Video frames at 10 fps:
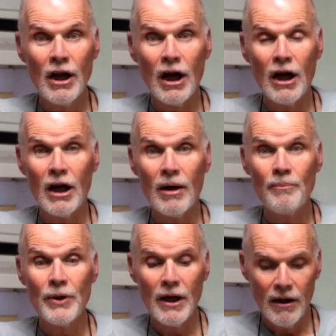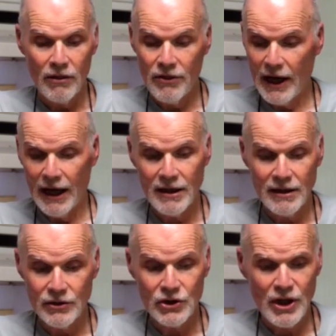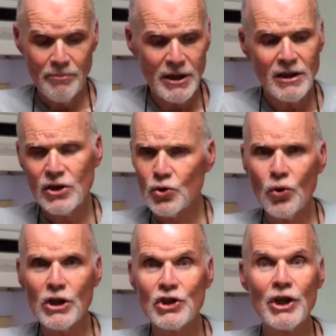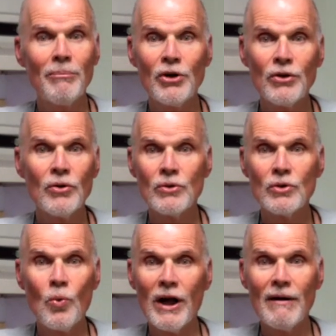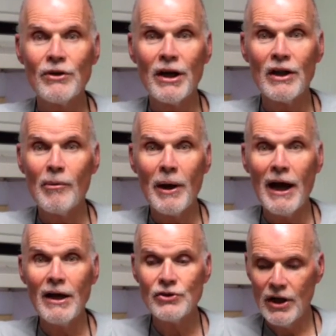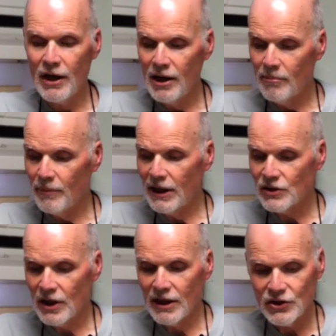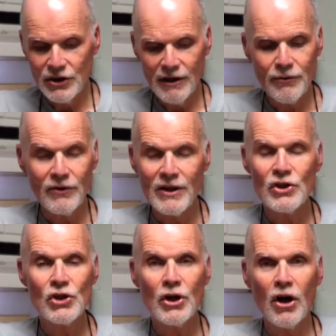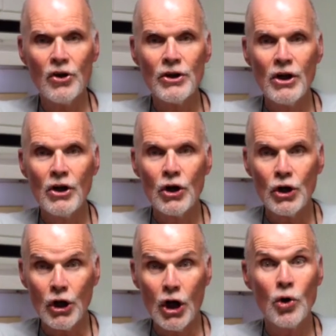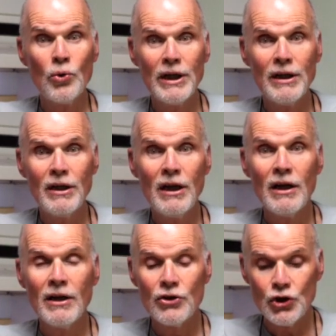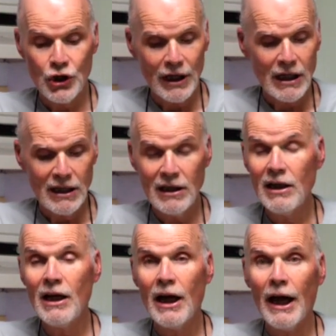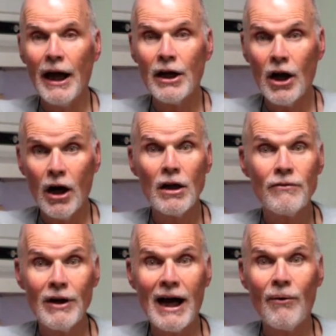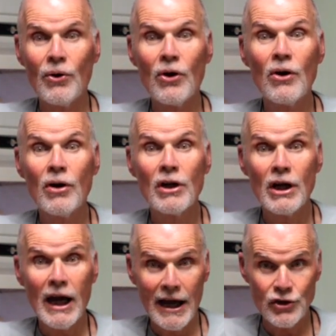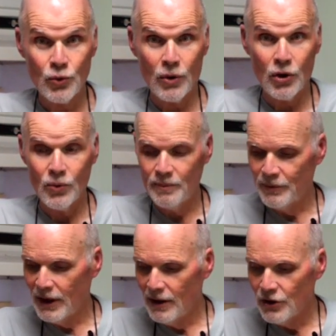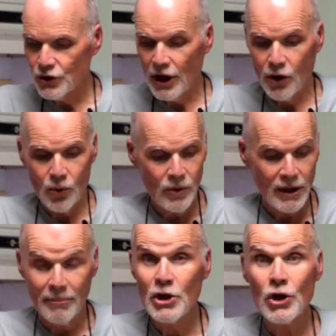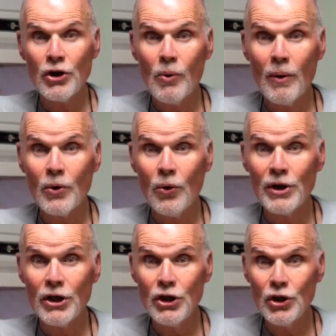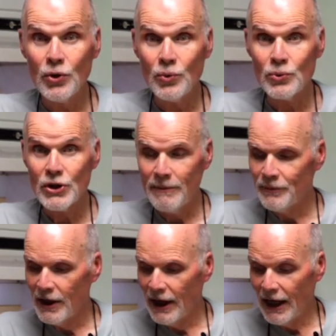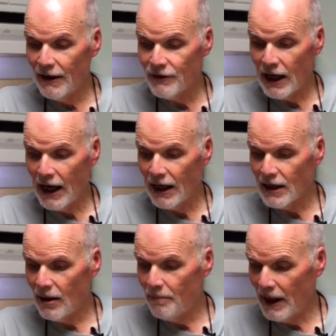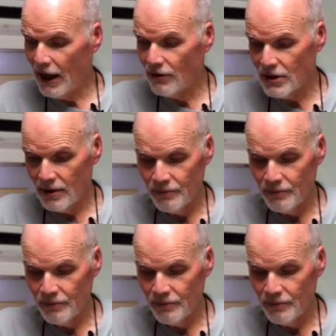that is something sort of similar to what I've done in the past, but it's different. This is called loaded chicken and cauliflower casserole. So let me show you what we're going to use. I have got about